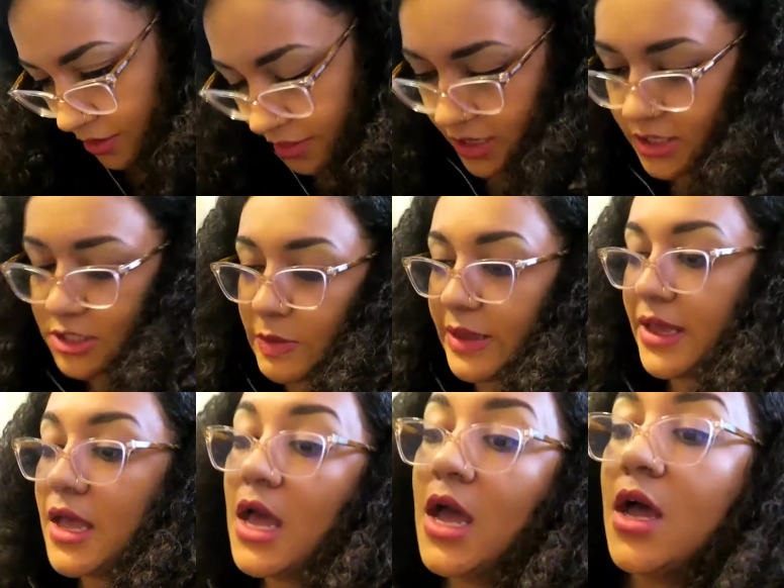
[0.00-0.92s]
things,
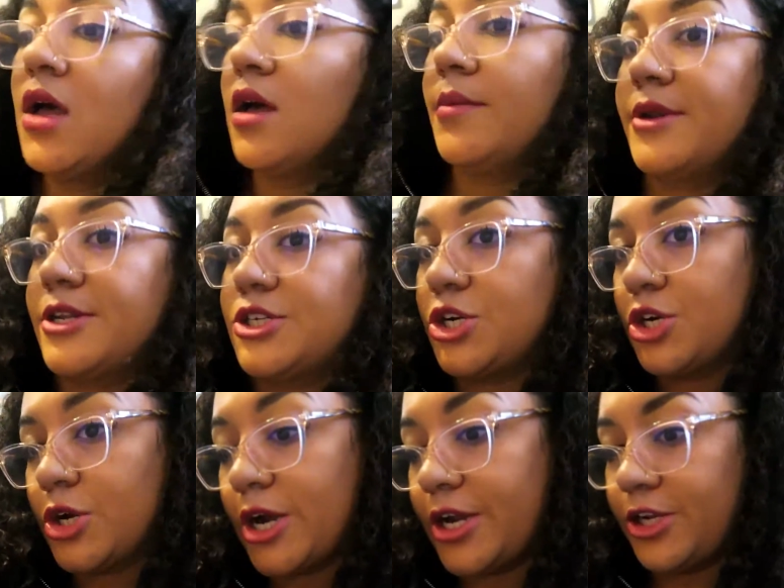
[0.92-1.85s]
but I'm gonna
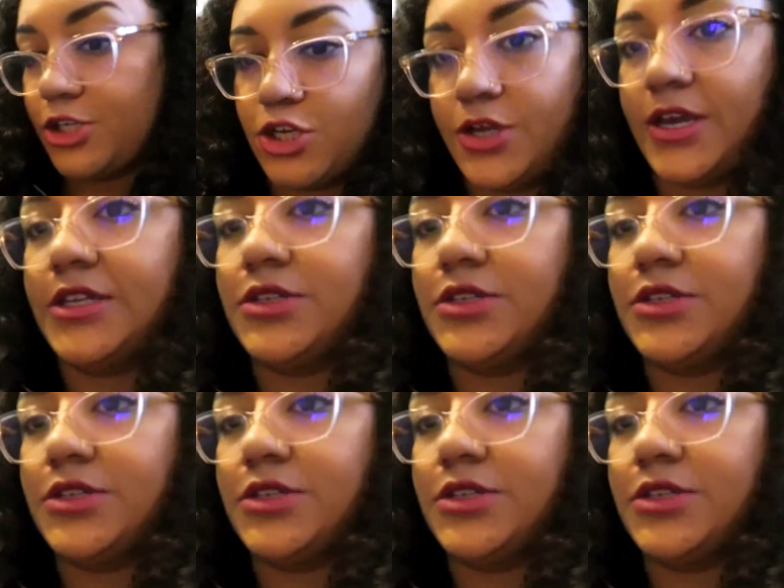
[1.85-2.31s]
turn around and show you